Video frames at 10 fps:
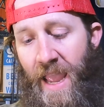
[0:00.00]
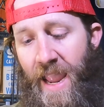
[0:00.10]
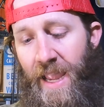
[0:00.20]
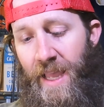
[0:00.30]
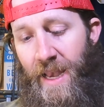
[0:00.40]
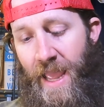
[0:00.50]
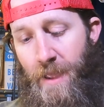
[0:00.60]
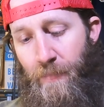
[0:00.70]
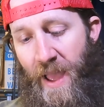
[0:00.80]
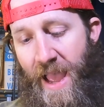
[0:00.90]
And
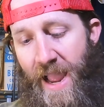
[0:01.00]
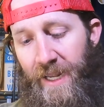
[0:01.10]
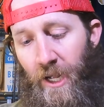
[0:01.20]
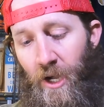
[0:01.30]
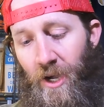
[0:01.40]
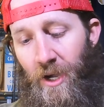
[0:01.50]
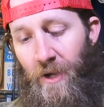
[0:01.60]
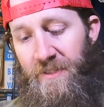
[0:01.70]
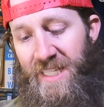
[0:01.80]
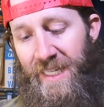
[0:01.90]
a pack
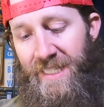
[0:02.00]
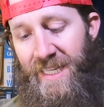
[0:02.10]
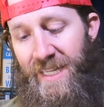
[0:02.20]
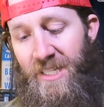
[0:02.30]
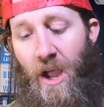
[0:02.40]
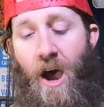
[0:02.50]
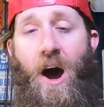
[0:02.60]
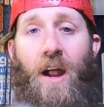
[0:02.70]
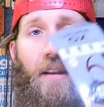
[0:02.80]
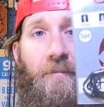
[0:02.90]
of 6 cents
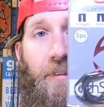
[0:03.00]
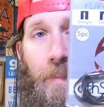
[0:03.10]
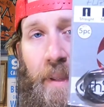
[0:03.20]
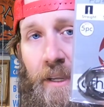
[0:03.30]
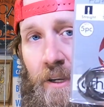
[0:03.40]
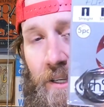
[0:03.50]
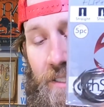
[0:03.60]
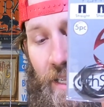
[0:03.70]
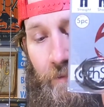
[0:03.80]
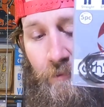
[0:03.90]
aught flipping
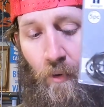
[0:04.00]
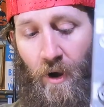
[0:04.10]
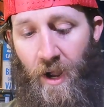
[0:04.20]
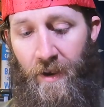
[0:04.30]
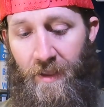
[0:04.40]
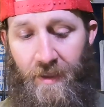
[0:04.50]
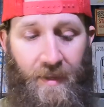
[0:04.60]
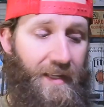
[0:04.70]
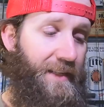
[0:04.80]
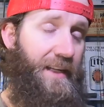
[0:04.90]
hooks and 4/0.
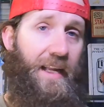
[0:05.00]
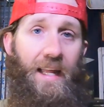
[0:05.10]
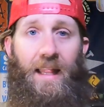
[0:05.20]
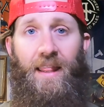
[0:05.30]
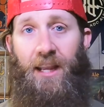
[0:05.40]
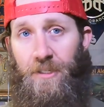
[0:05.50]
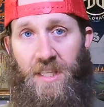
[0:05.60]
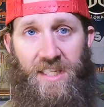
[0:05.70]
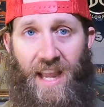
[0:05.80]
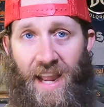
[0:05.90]
There's
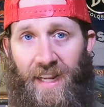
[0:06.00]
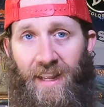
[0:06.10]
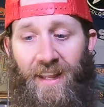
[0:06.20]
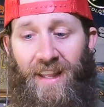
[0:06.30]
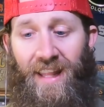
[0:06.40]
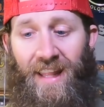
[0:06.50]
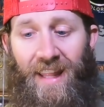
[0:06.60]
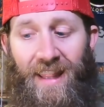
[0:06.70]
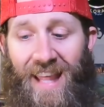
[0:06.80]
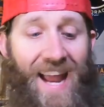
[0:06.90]
the sack.
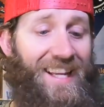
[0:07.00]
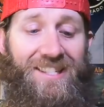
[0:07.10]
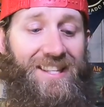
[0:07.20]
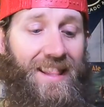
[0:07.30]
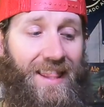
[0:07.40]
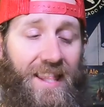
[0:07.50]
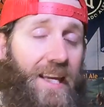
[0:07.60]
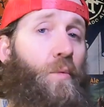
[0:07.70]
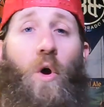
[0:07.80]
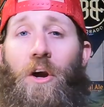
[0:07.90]
That is
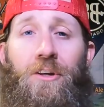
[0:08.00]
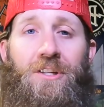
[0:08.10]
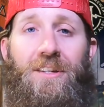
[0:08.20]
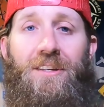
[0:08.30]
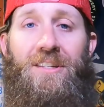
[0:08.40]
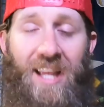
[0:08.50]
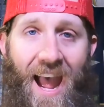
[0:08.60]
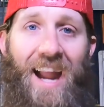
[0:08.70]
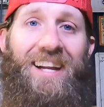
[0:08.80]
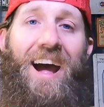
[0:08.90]
the worst
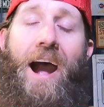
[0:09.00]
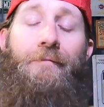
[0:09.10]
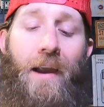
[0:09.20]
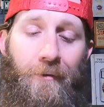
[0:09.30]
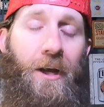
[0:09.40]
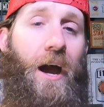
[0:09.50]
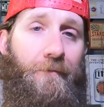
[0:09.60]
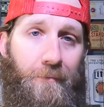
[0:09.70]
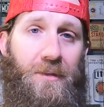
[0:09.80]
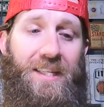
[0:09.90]
sack I have ever
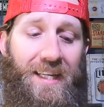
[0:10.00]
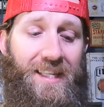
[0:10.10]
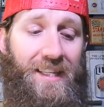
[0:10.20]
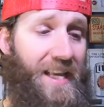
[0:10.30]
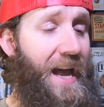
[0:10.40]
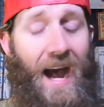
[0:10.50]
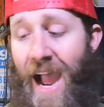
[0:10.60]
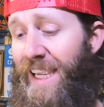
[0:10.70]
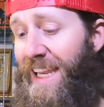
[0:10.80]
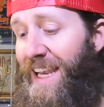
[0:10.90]
gotten from the 6 cents.
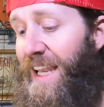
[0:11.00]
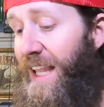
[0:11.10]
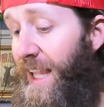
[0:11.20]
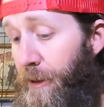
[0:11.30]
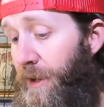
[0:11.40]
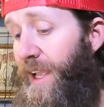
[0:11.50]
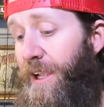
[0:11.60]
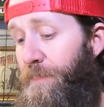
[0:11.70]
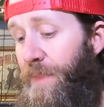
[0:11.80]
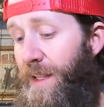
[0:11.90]
I can
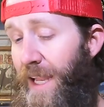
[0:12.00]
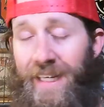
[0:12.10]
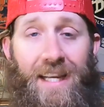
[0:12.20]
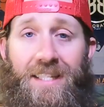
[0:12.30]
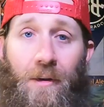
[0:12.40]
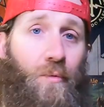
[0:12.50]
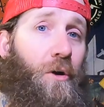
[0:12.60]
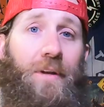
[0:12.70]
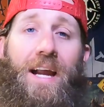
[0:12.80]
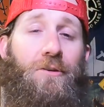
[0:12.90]
literally, like I said,
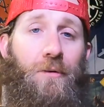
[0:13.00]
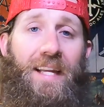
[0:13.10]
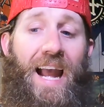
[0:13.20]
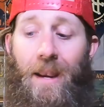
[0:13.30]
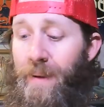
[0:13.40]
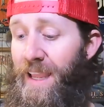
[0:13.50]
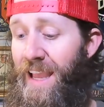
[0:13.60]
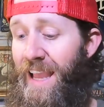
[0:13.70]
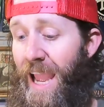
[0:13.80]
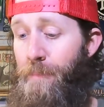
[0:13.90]
roll down to Academy
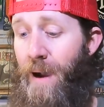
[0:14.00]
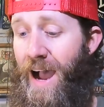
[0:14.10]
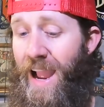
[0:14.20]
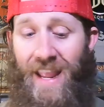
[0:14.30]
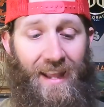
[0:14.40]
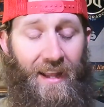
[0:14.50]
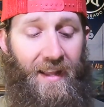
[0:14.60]
and buy